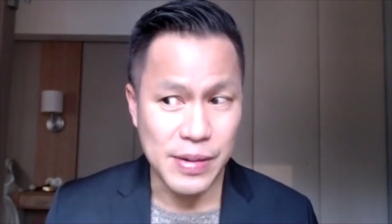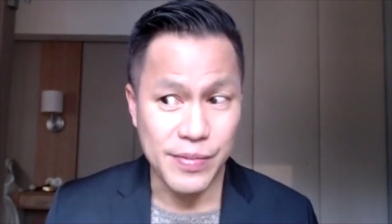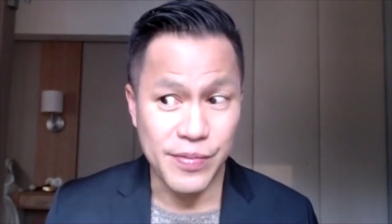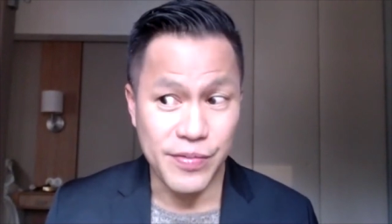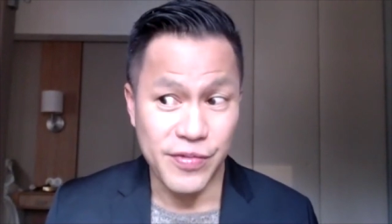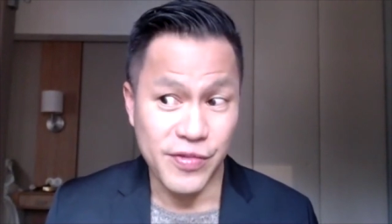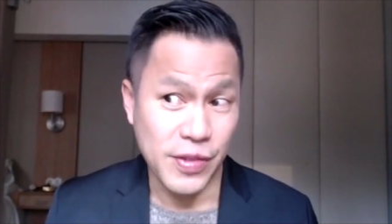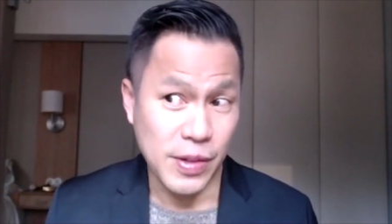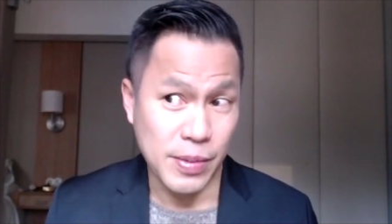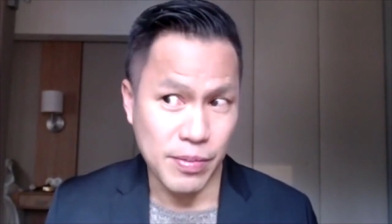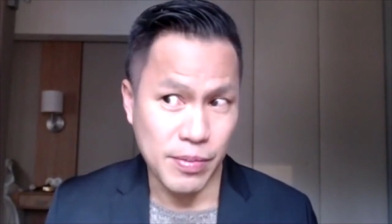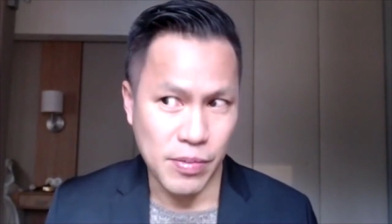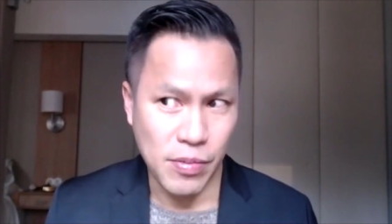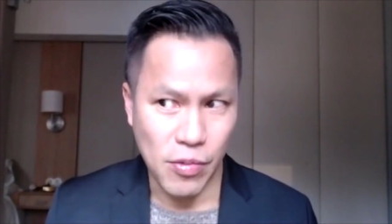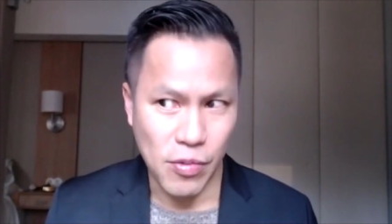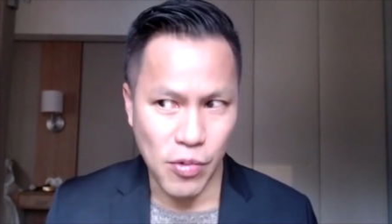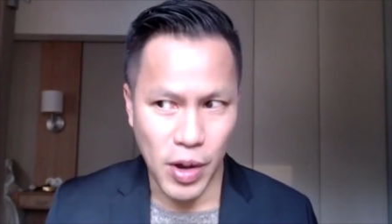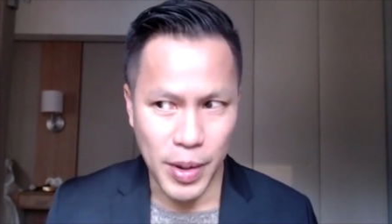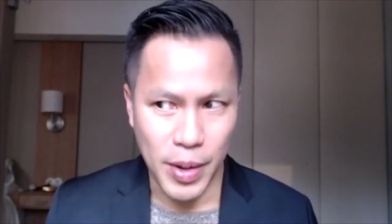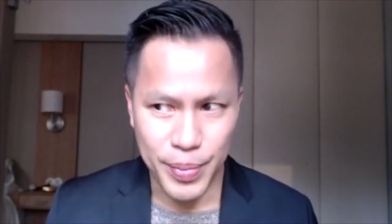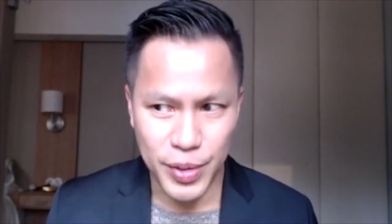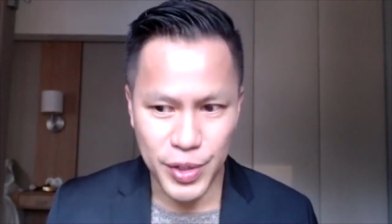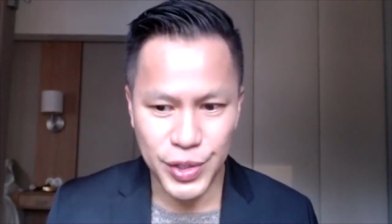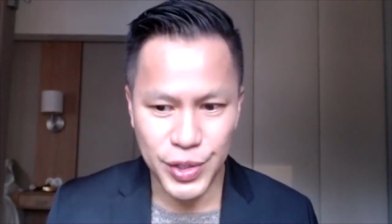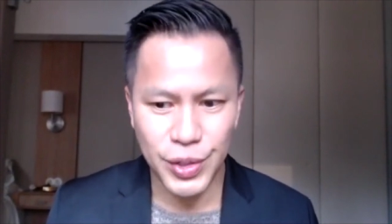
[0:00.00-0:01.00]
from
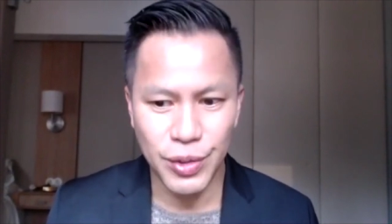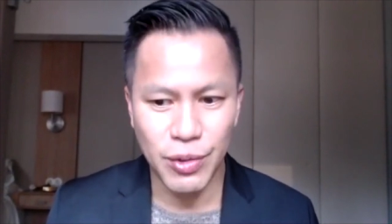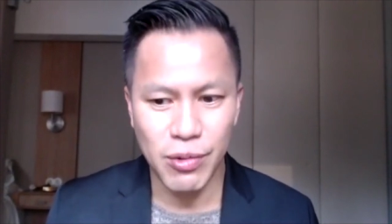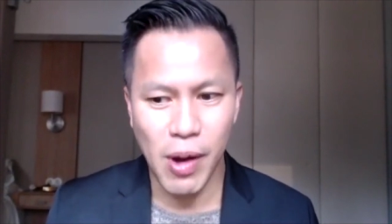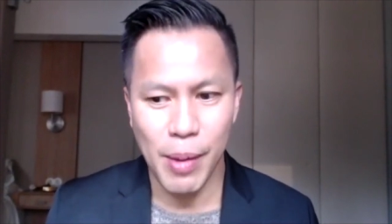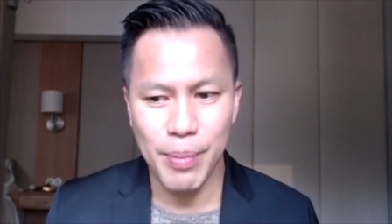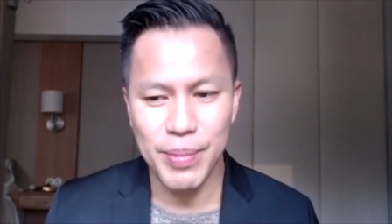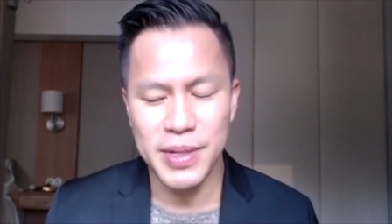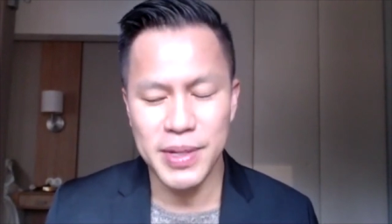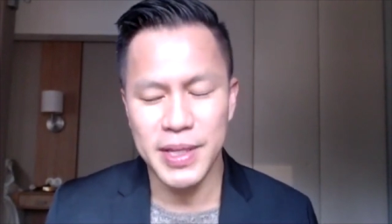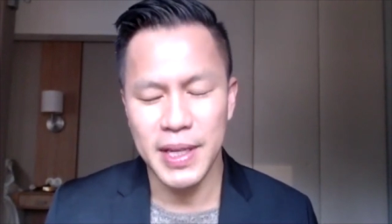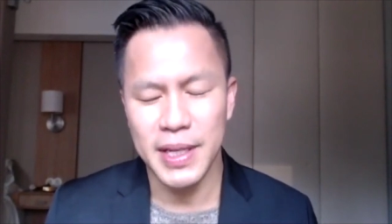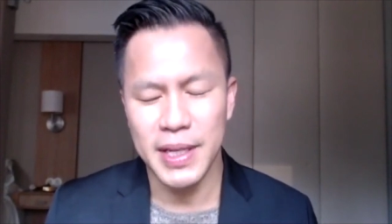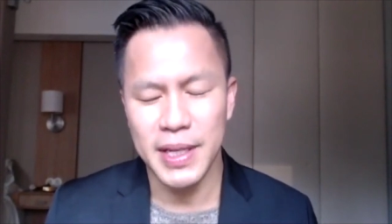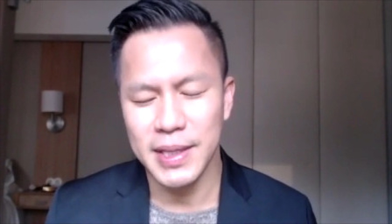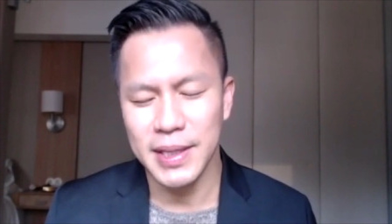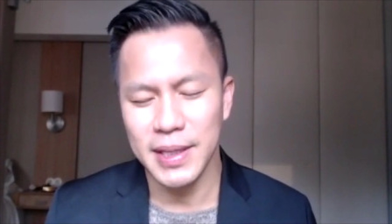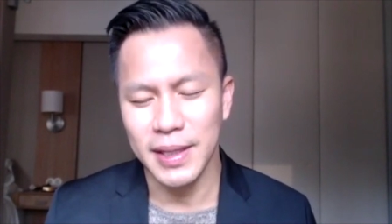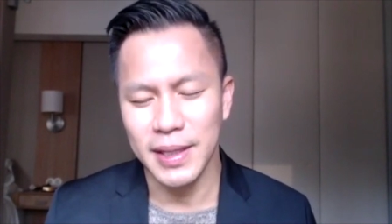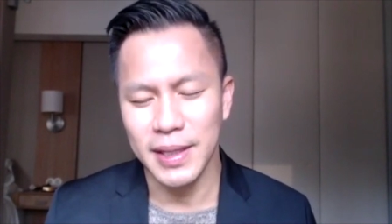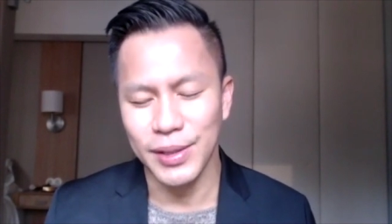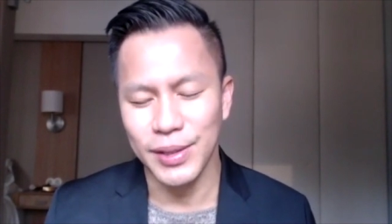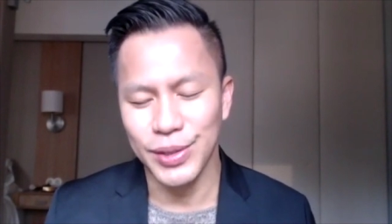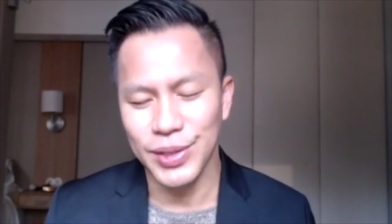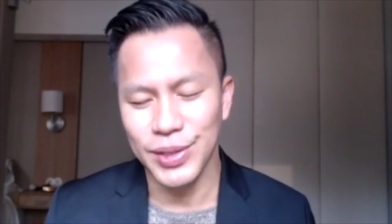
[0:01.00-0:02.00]
one person who represents a
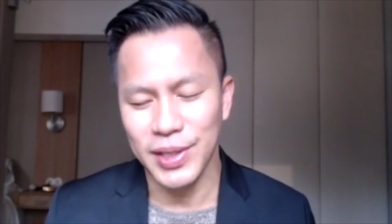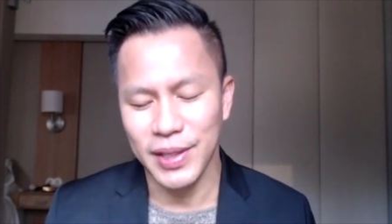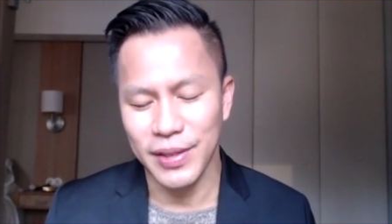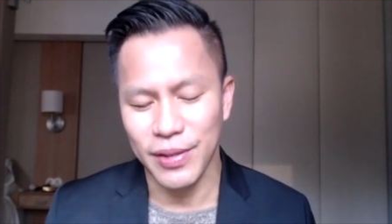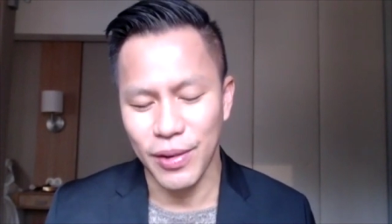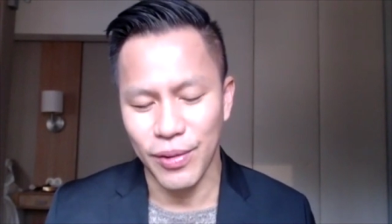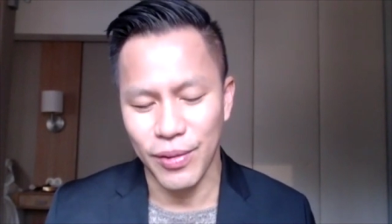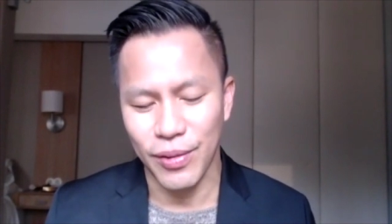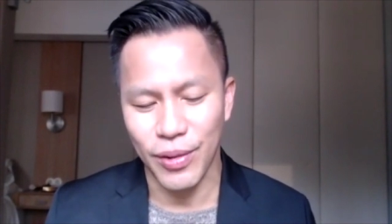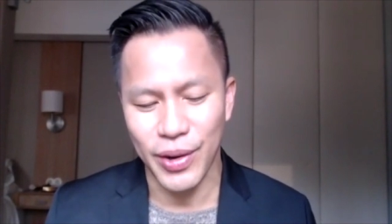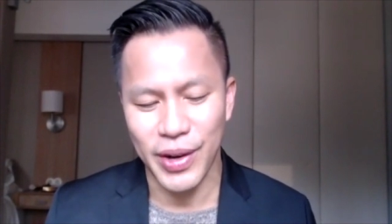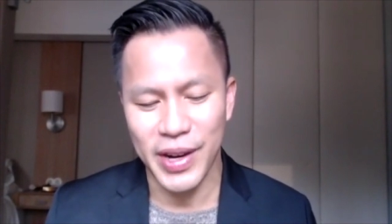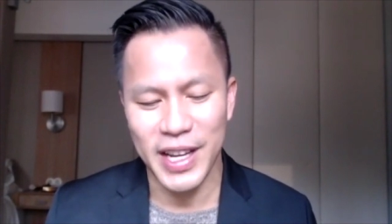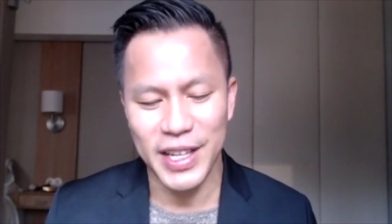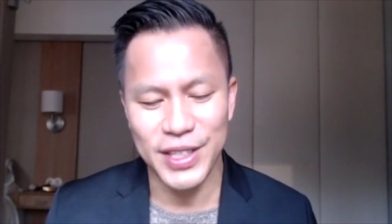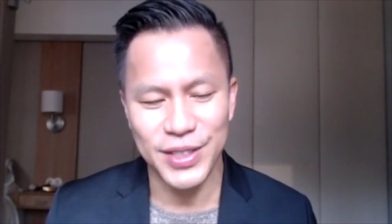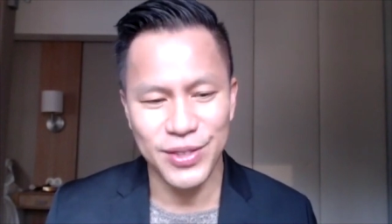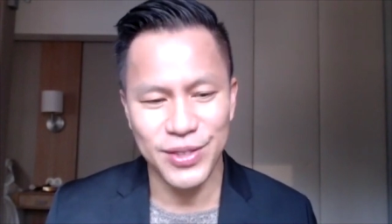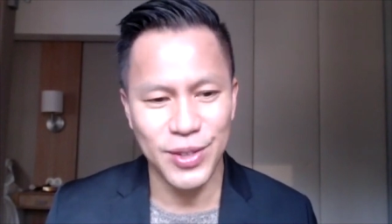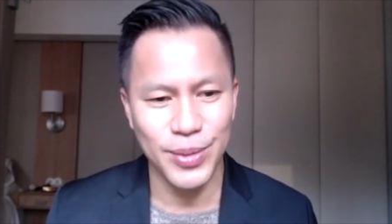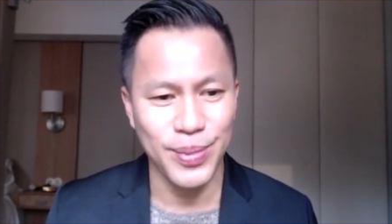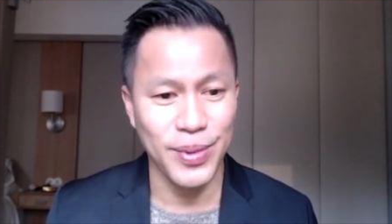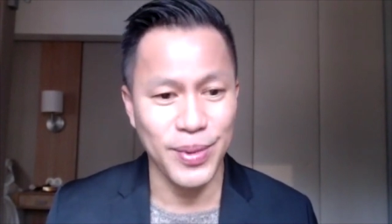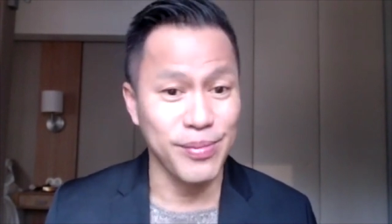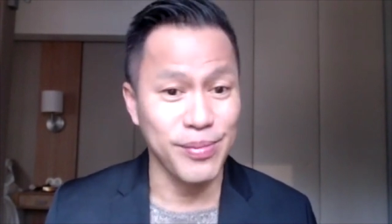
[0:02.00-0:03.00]
loosely organized
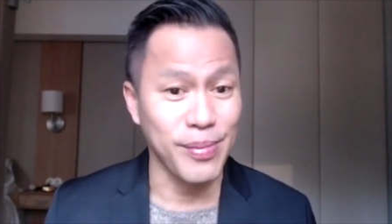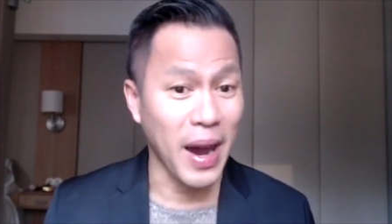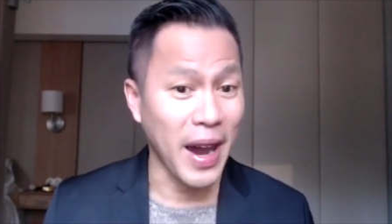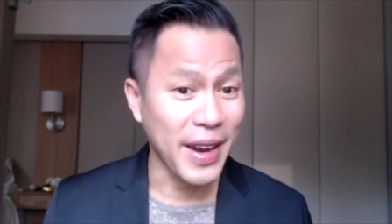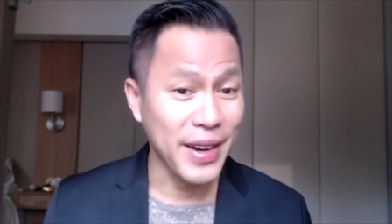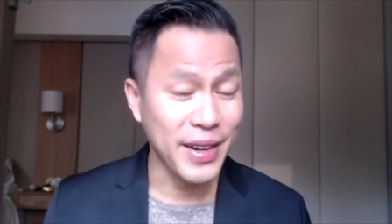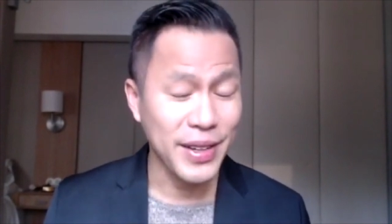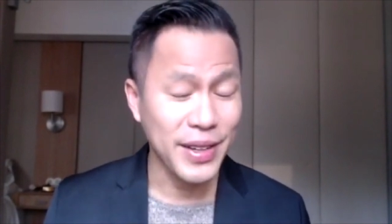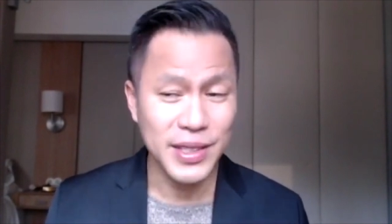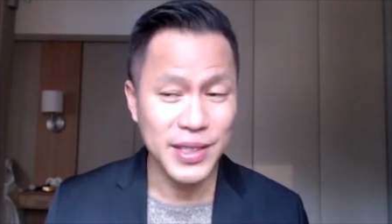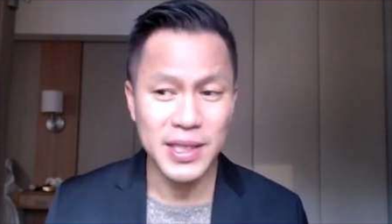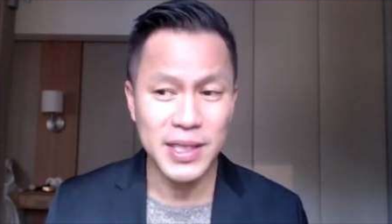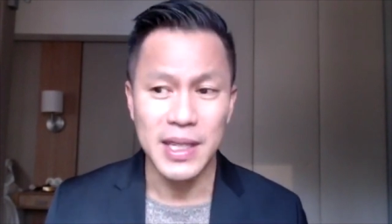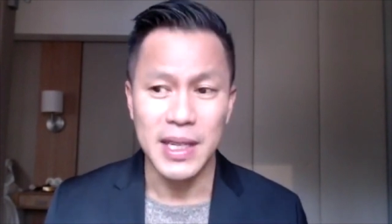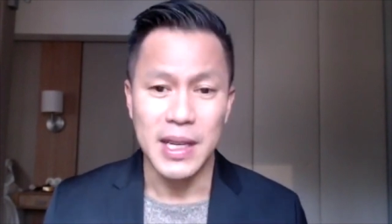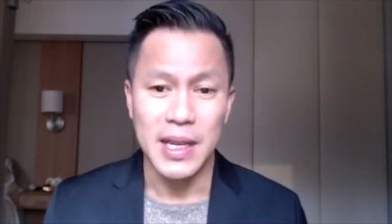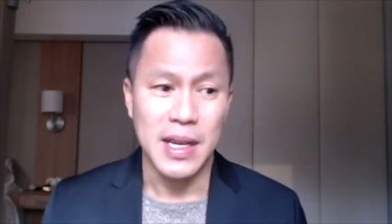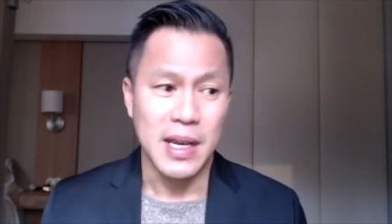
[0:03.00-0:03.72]
group of miners